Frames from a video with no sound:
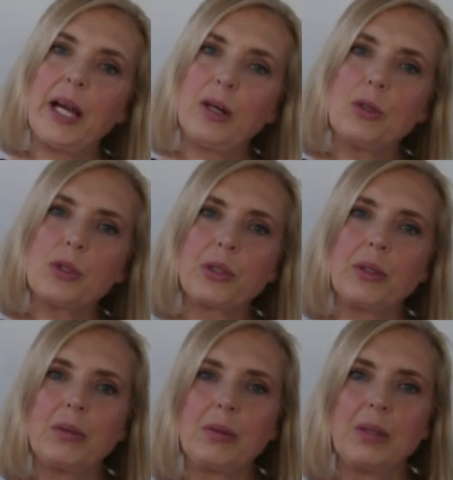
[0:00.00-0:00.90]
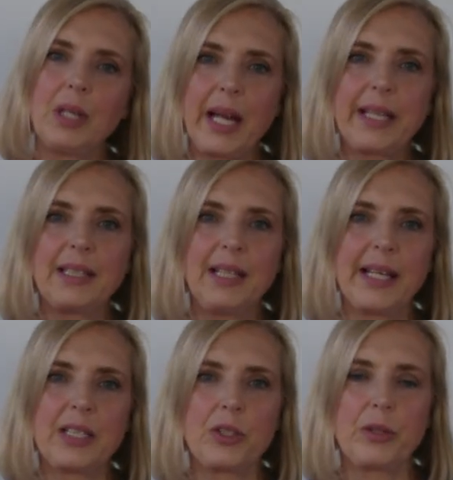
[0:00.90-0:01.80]
I also liked the
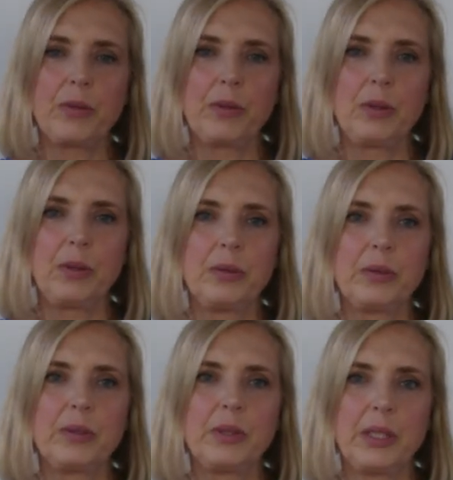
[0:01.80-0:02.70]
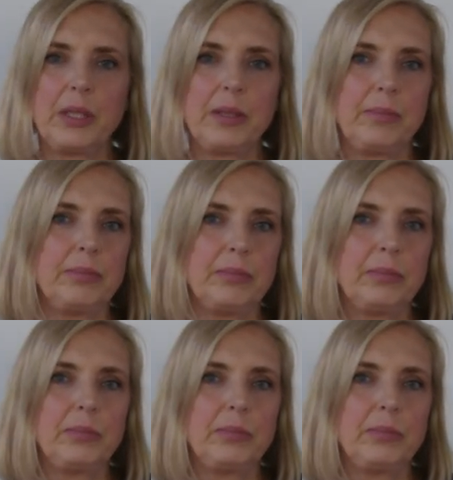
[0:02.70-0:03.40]
lecture on the